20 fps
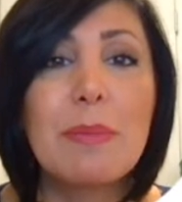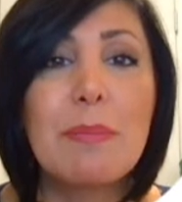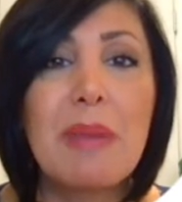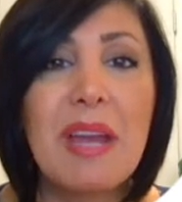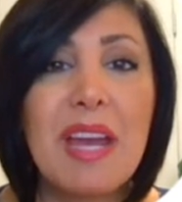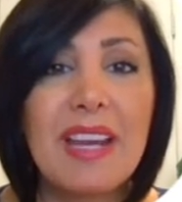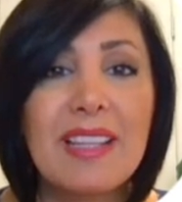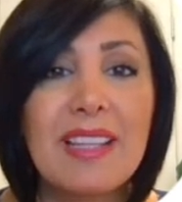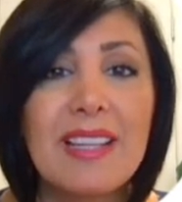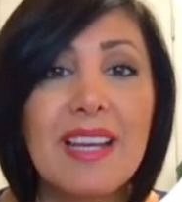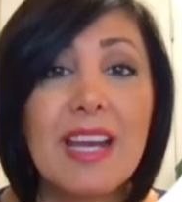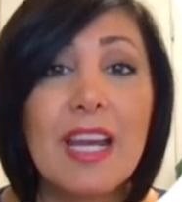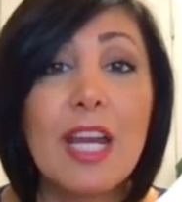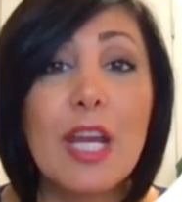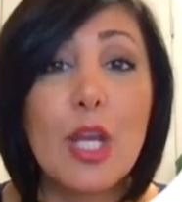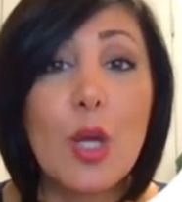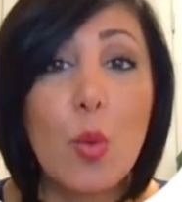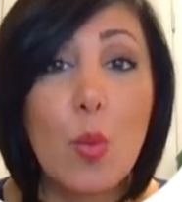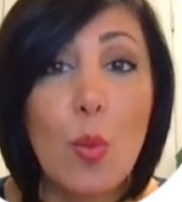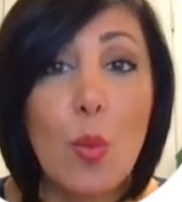picked
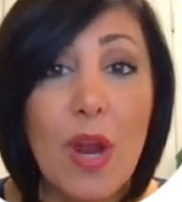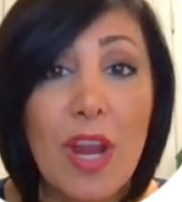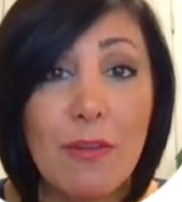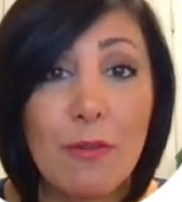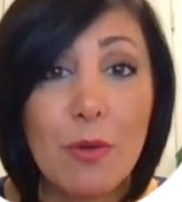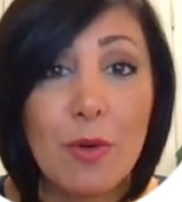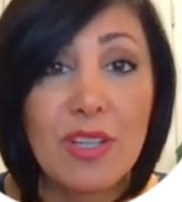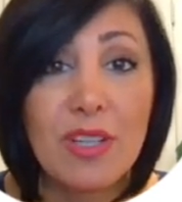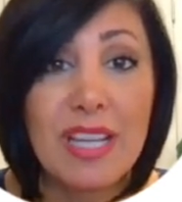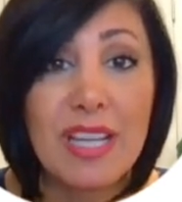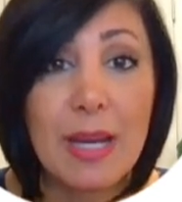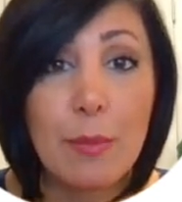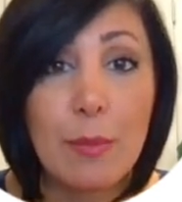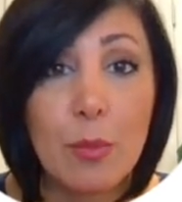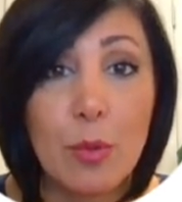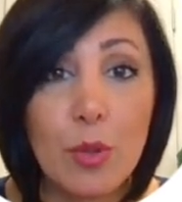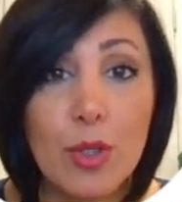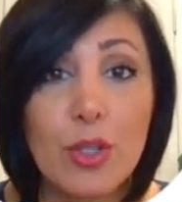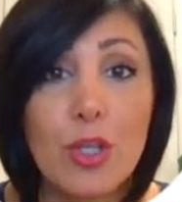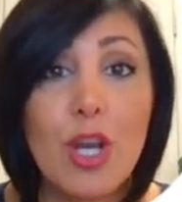in a way for the
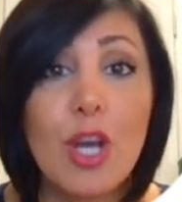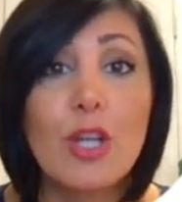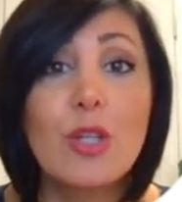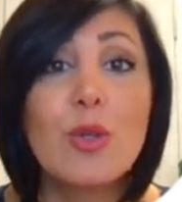abort